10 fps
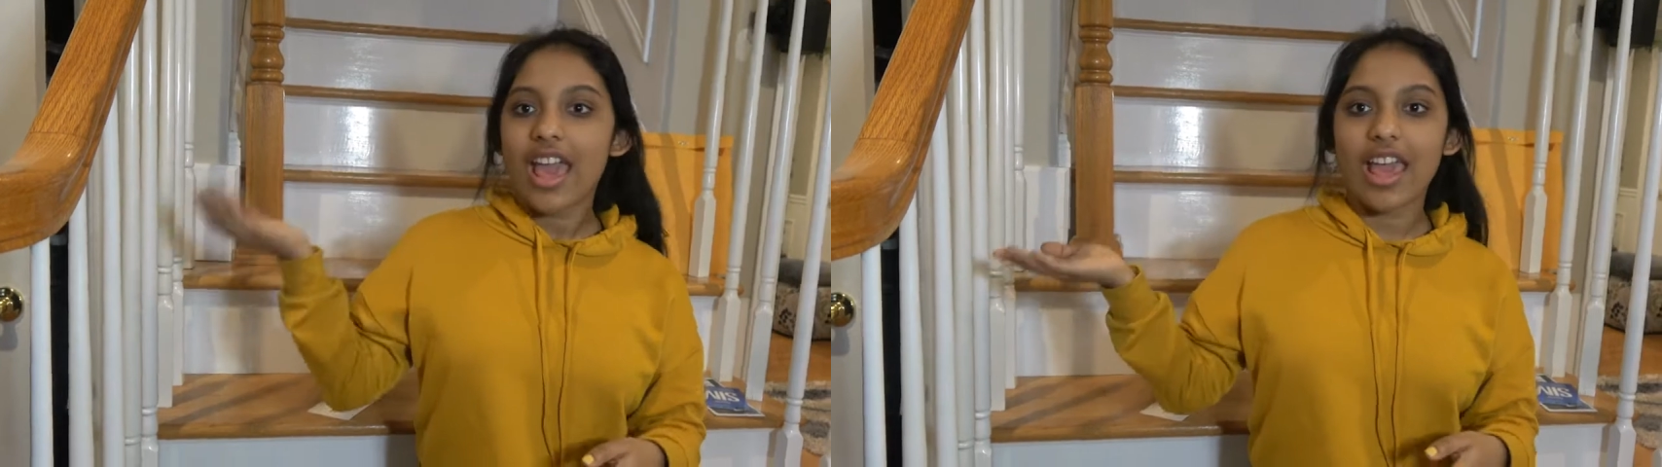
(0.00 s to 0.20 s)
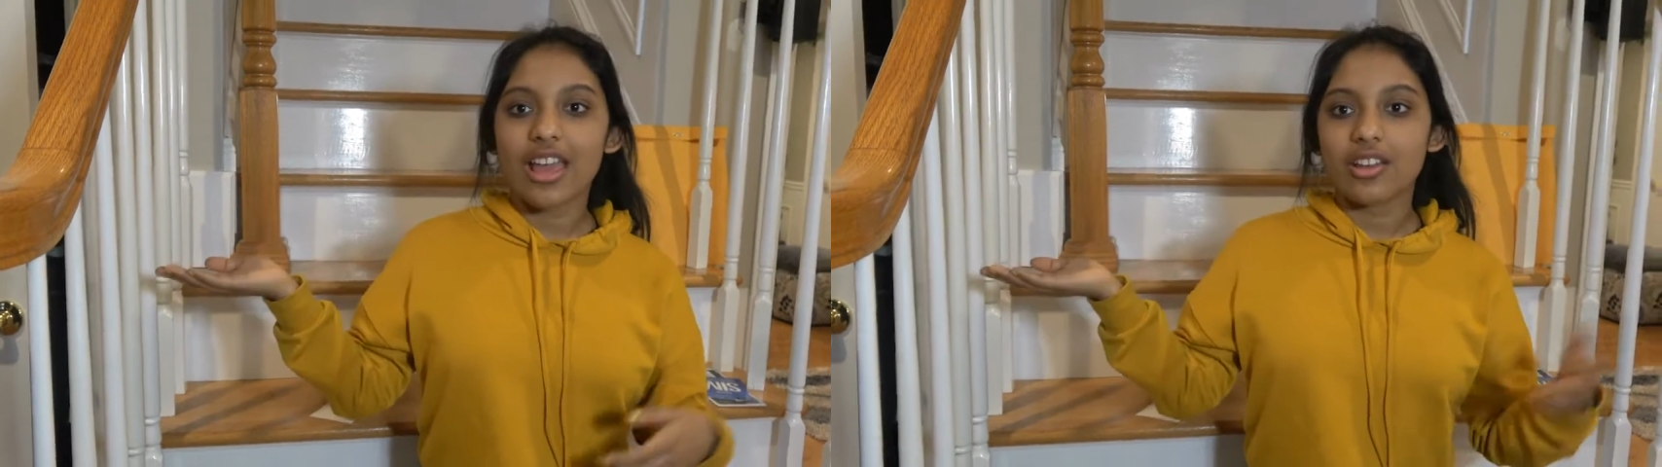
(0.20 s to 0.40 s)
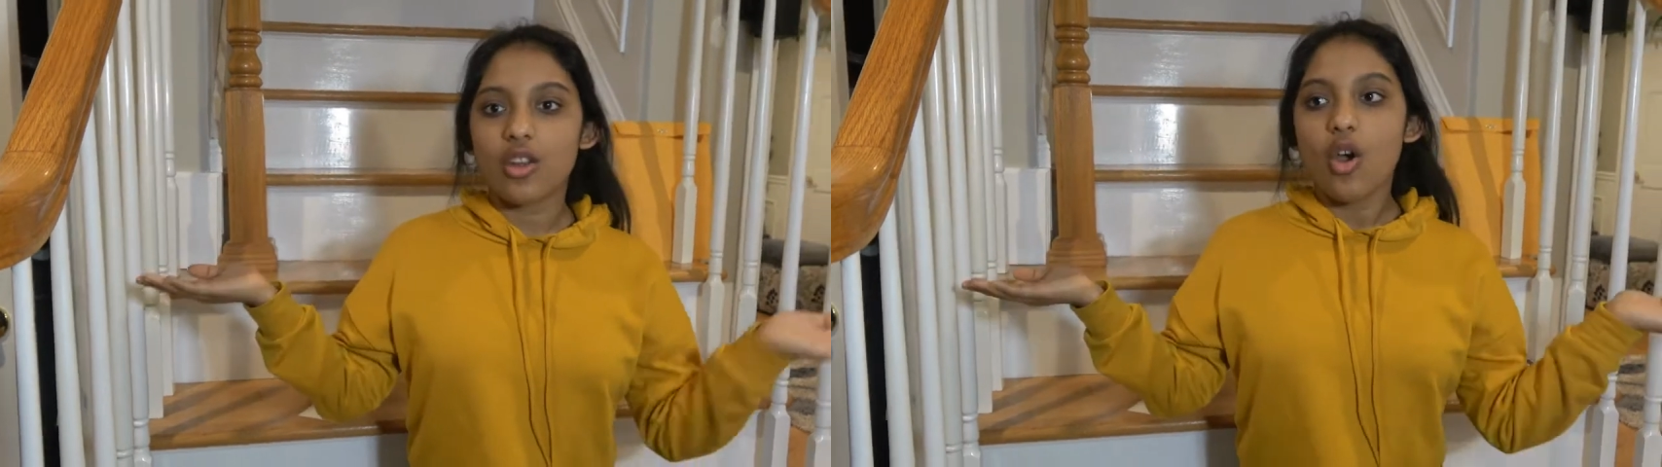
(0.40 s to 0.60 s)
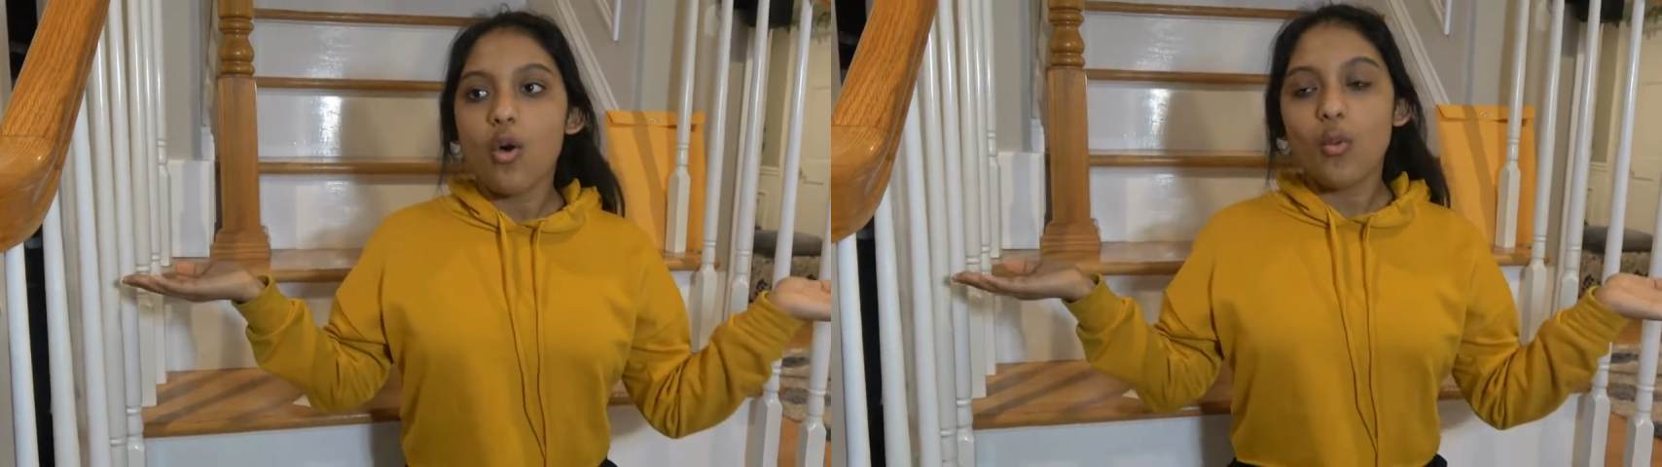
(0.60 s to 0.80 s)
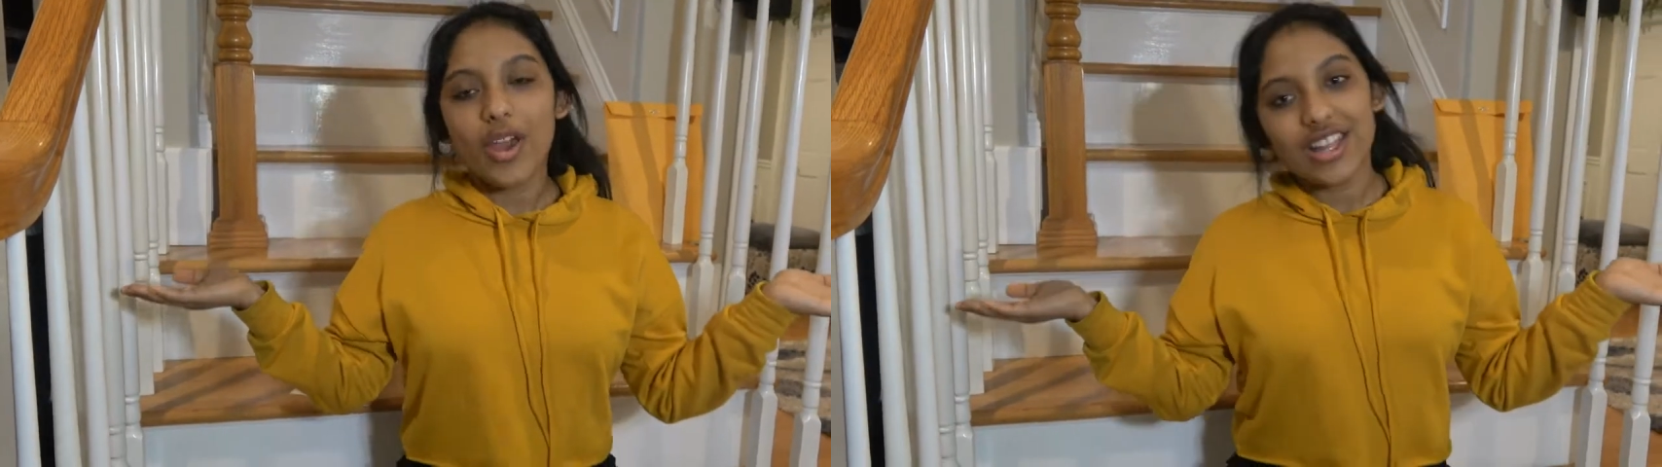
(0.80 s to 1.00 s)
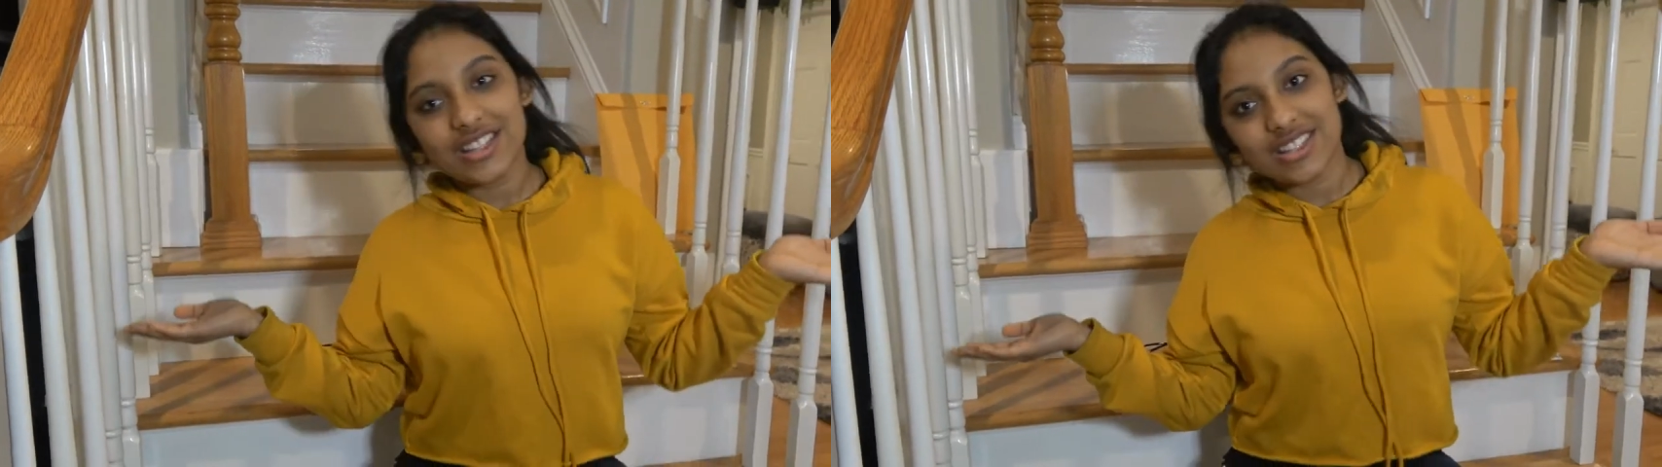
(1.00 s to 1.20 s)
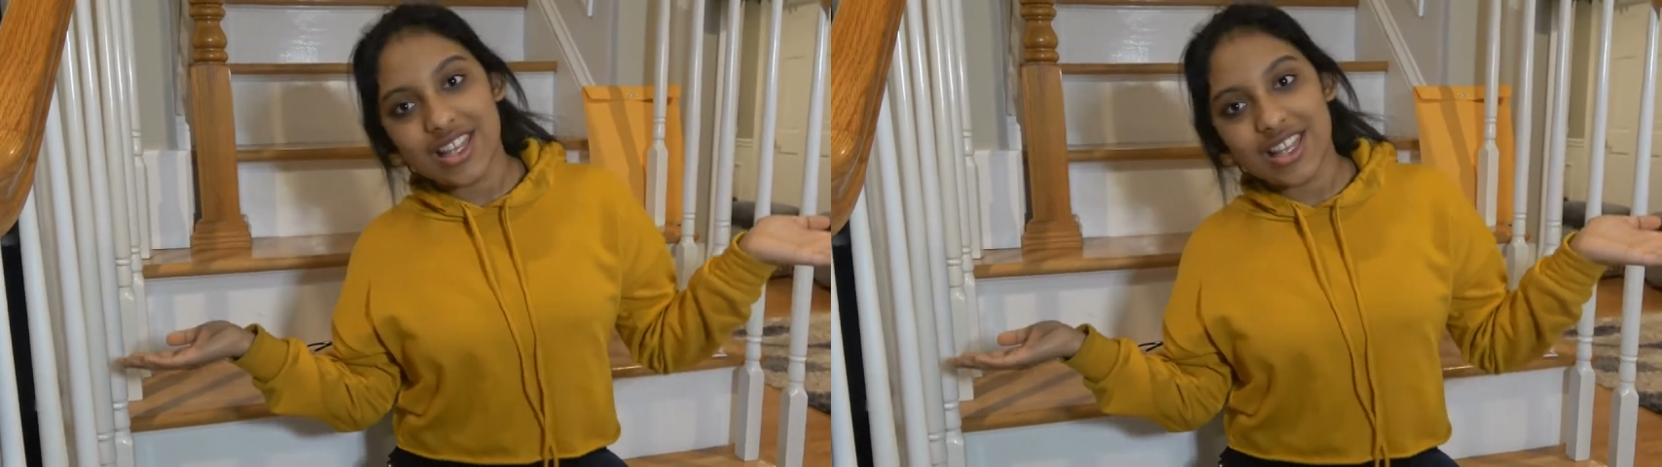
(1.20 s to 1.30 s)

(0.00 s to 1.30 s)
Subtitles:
and weights